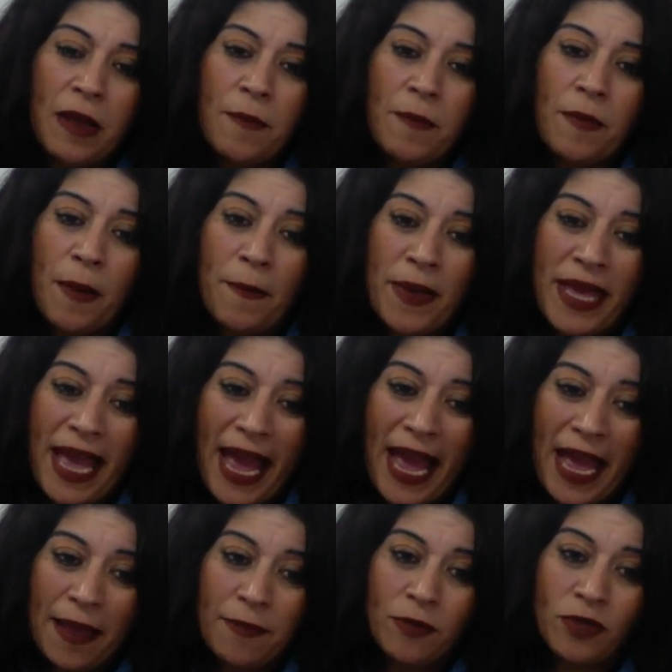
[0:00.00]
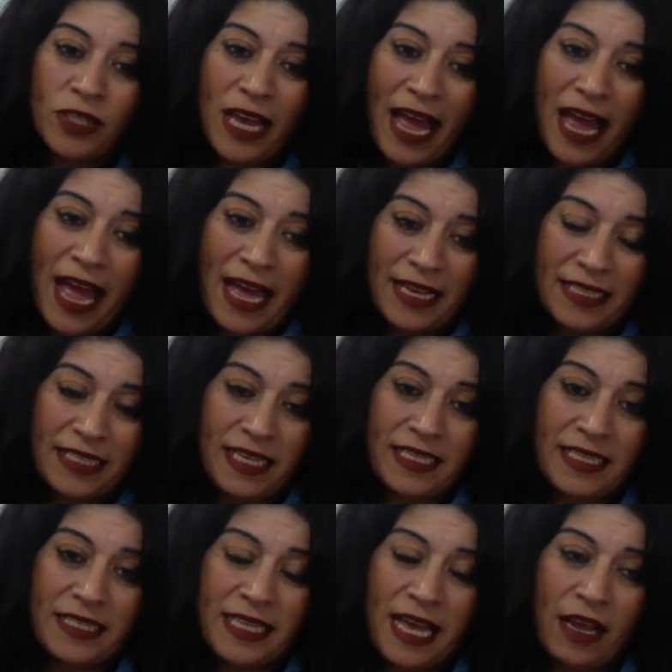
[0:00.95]
but be able to
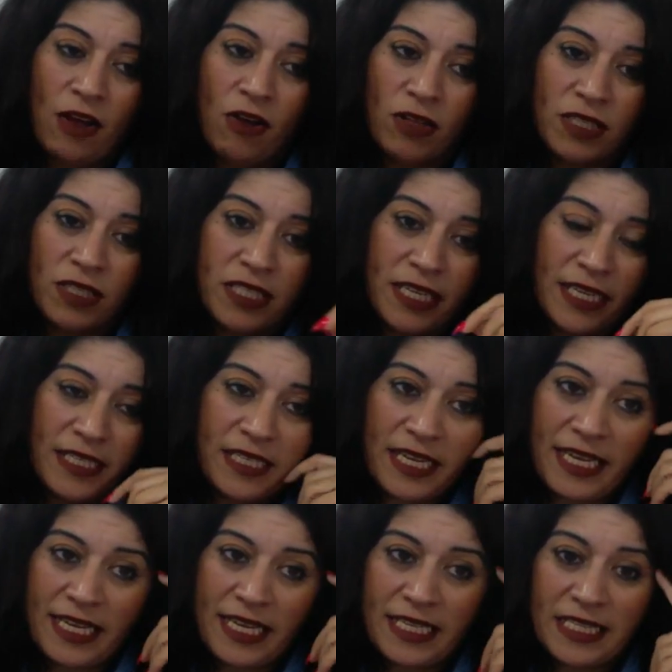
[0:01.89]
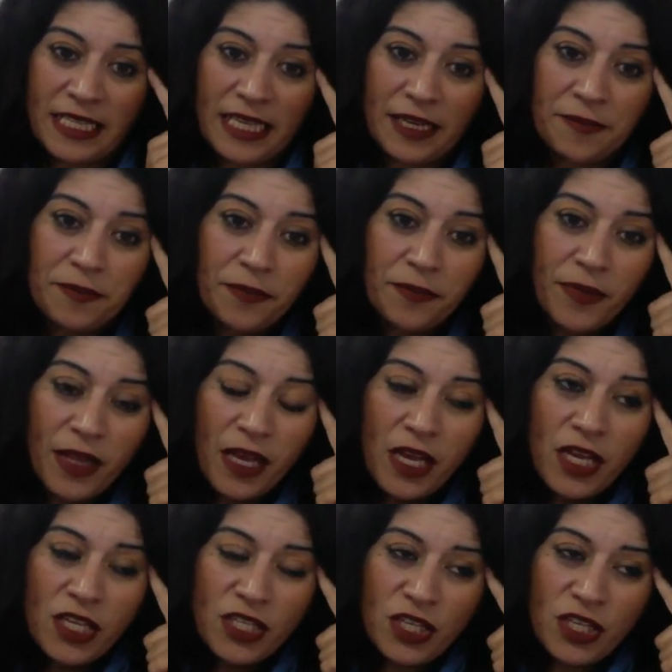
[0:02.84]
access that content easily?
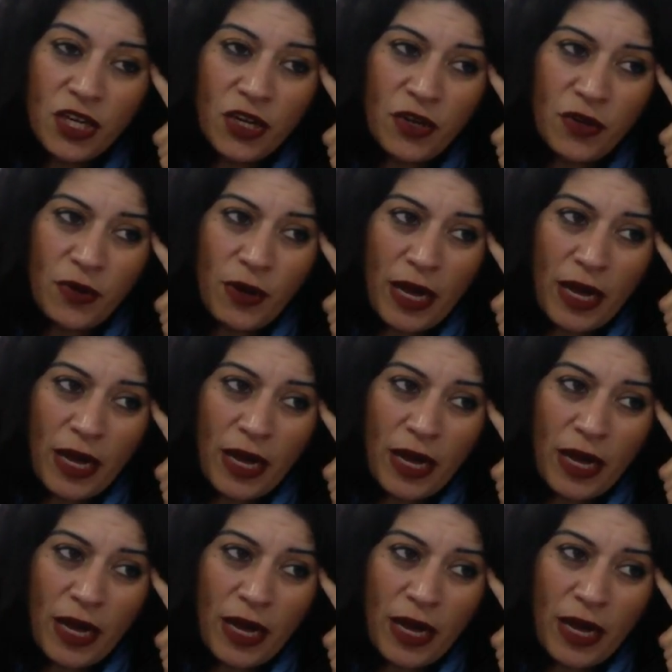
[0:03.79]
So